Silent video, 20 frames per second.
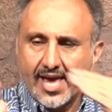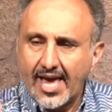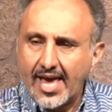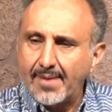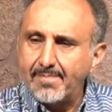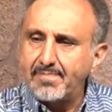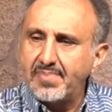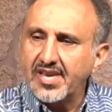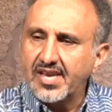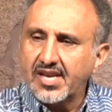
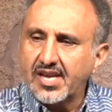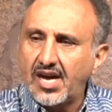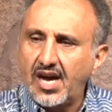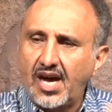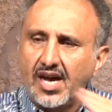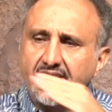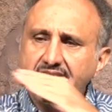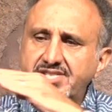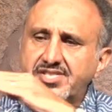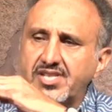And
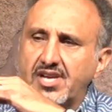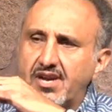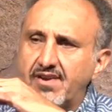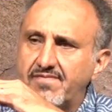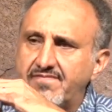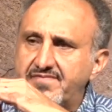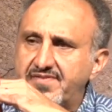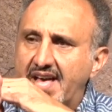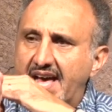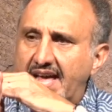because
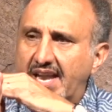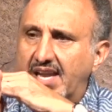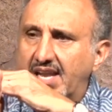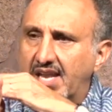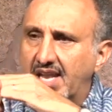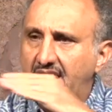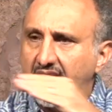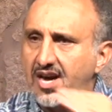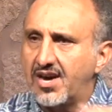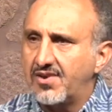of that
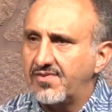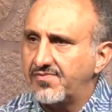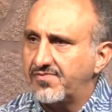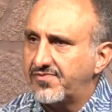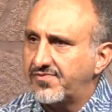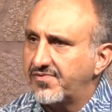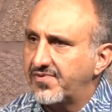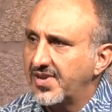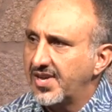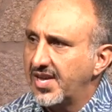
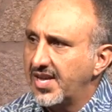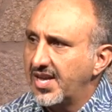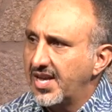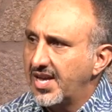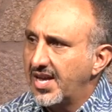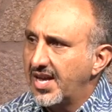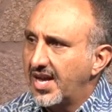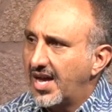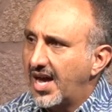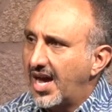love,
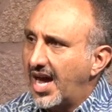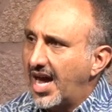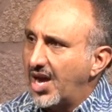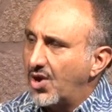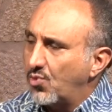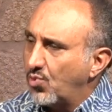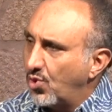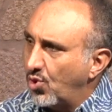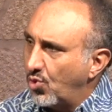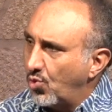I
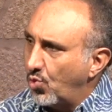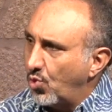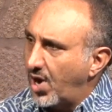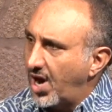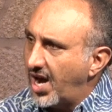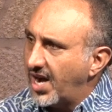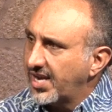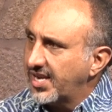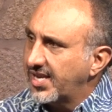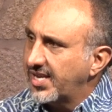will
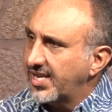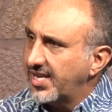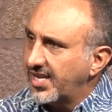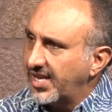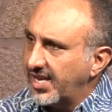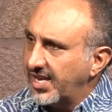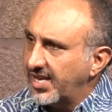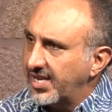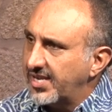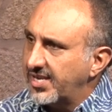walk
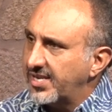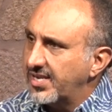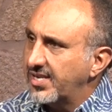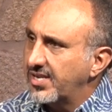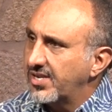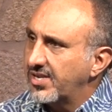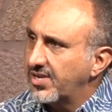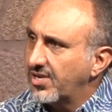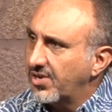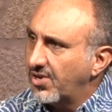in
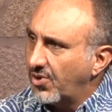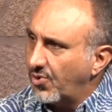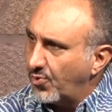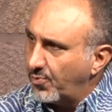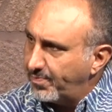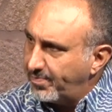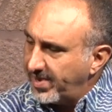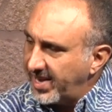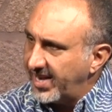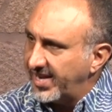
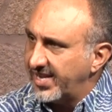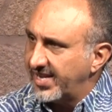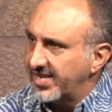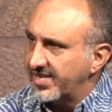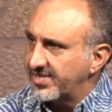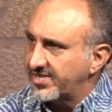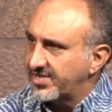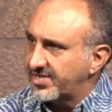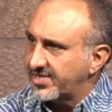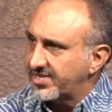
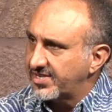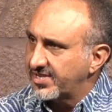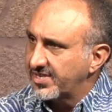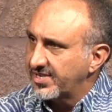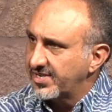obedience